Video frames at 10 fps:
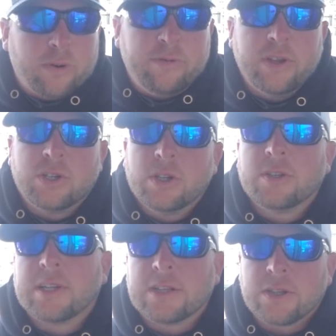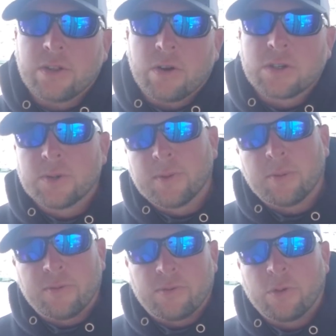fishing. Sounds like there are some a
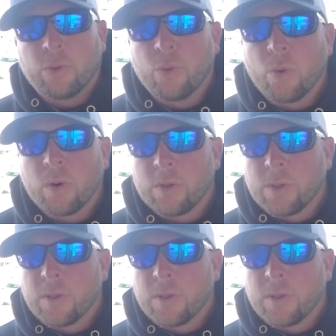little bit further north.